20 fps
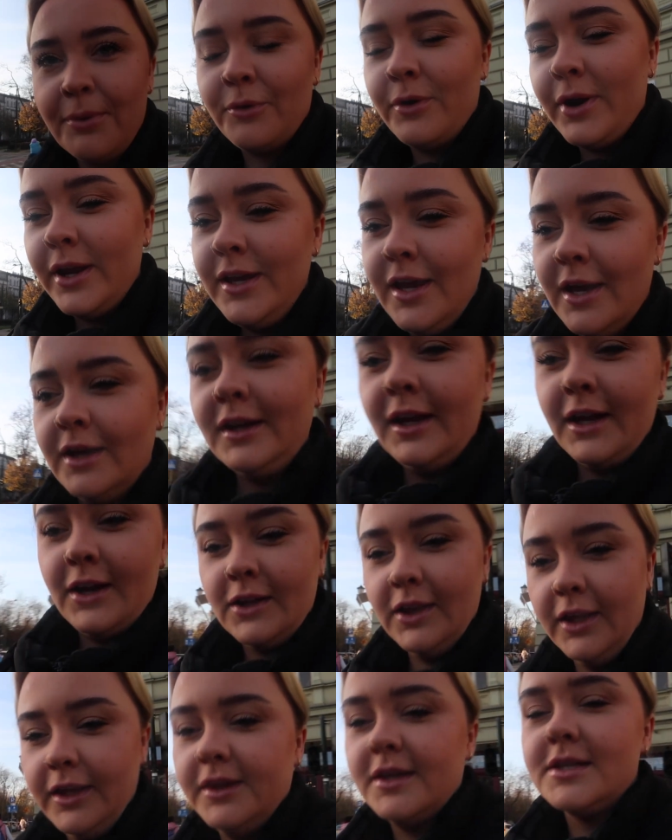bright and
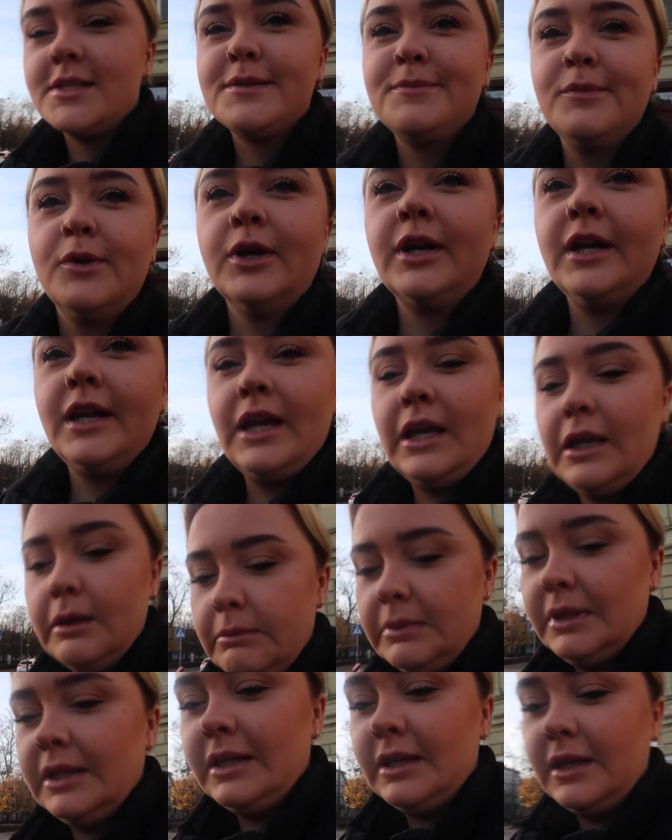early this
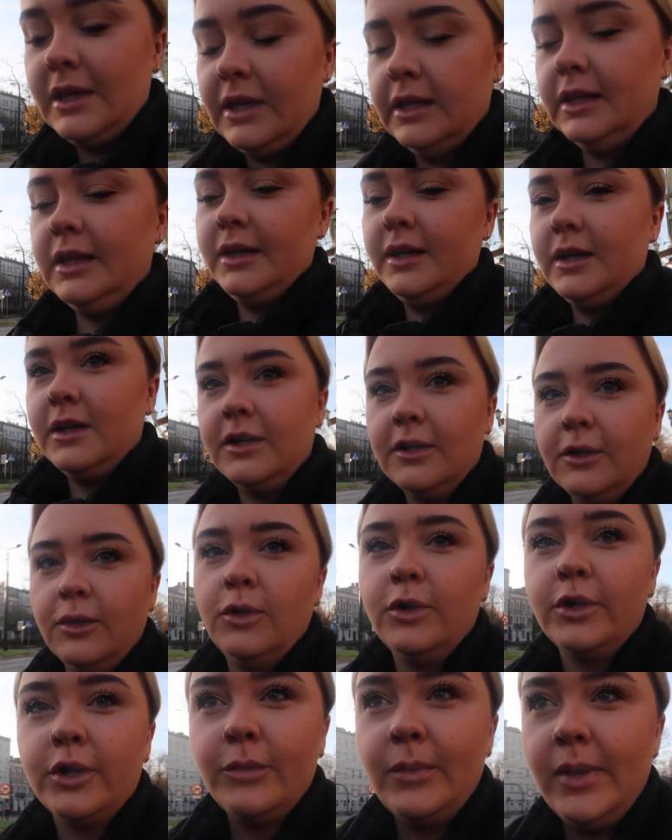morning. Me and Kayleigh are
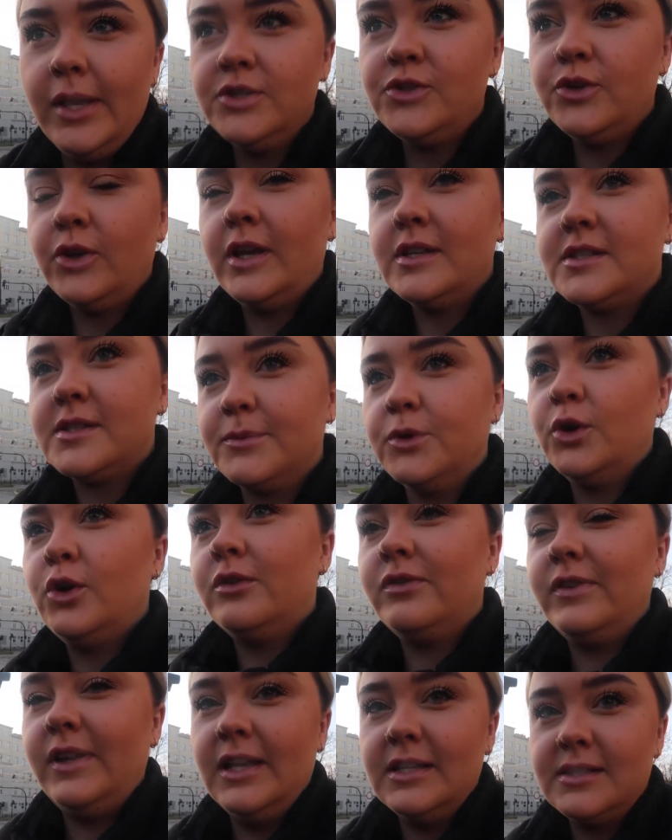on our way to get some
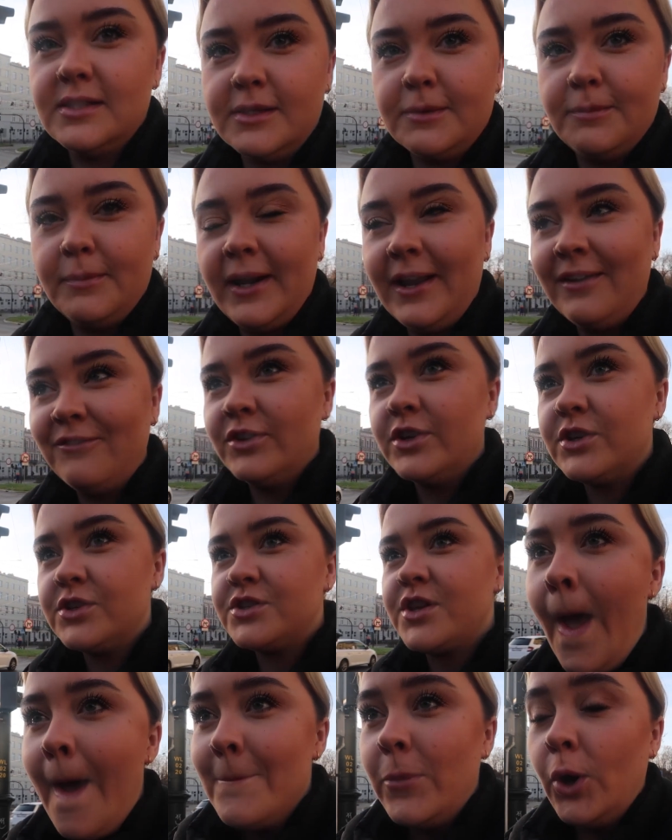coffee and some
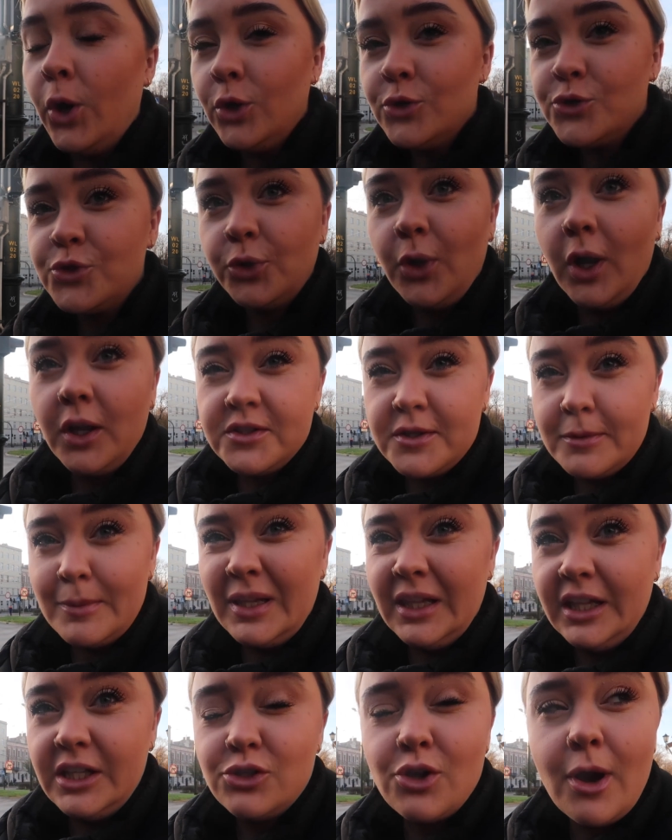breakfast, but also
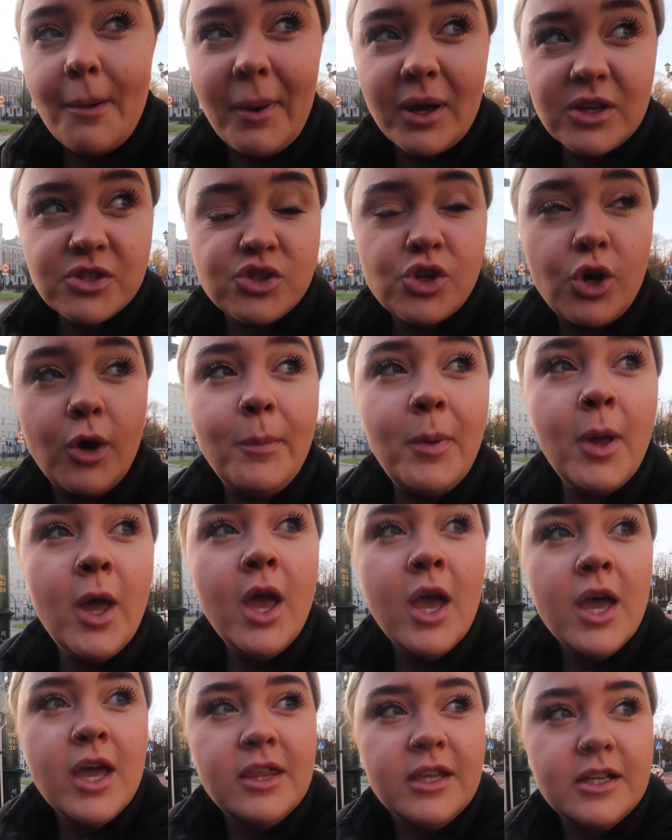ultimately to a bus stop
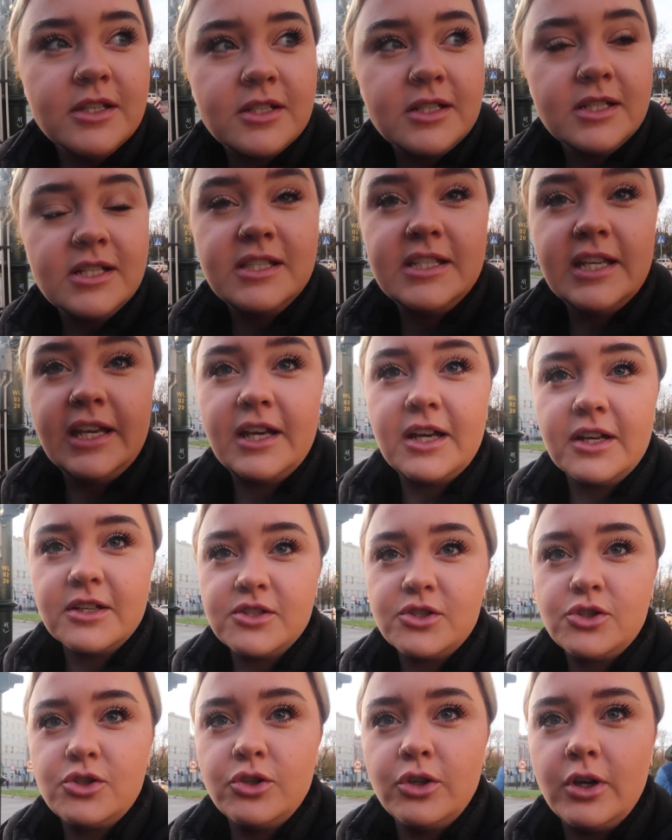that's going to take
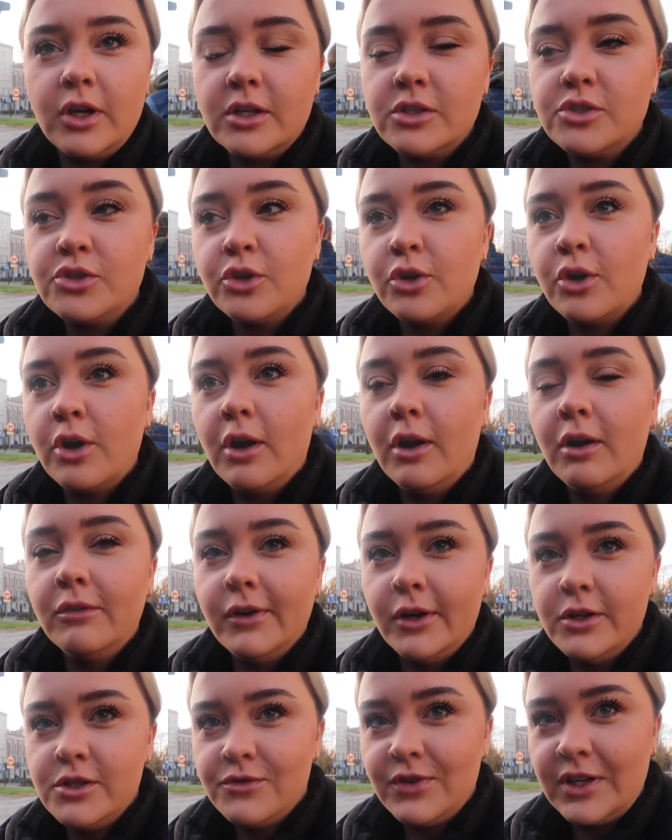us to our tour of
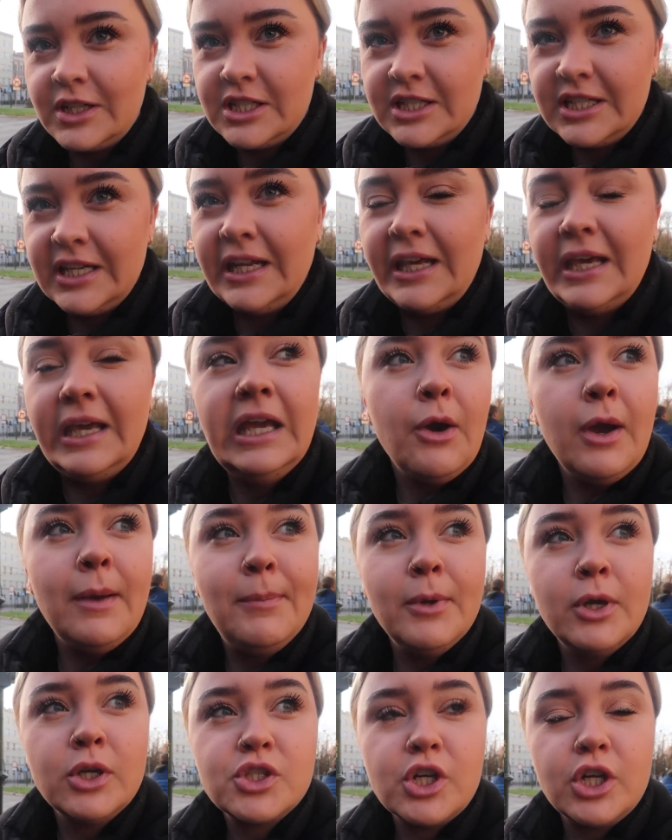Auschwitz today. We
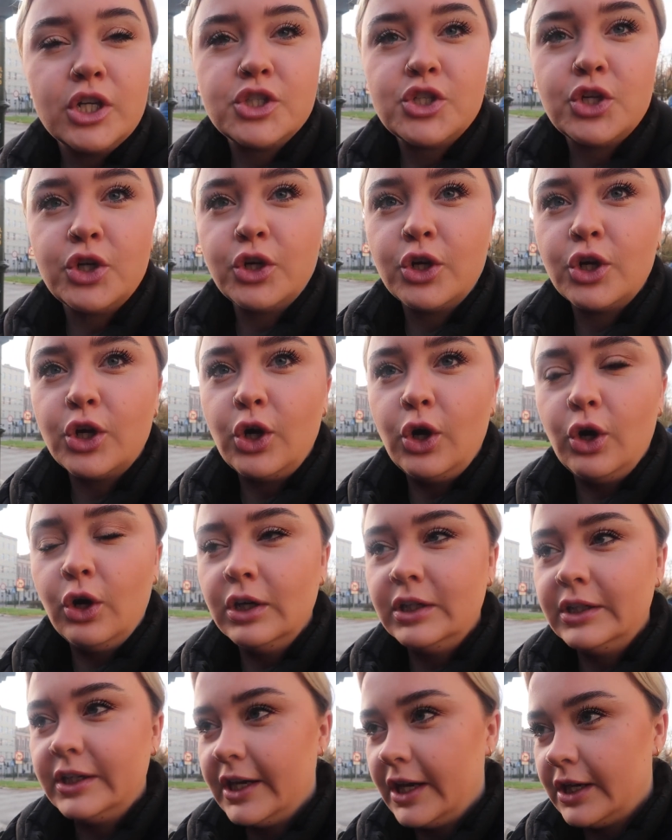booked our tour
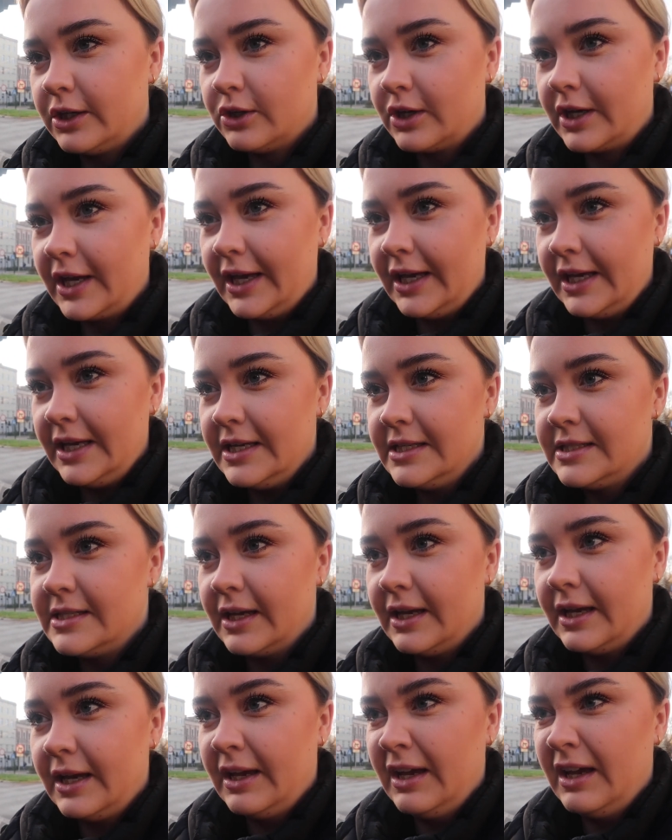on
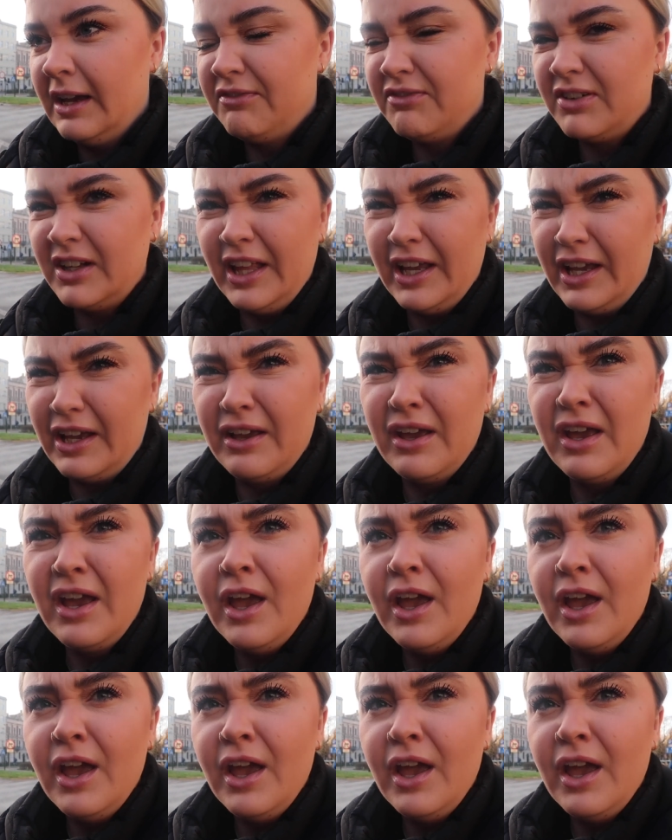GetYourGuide for like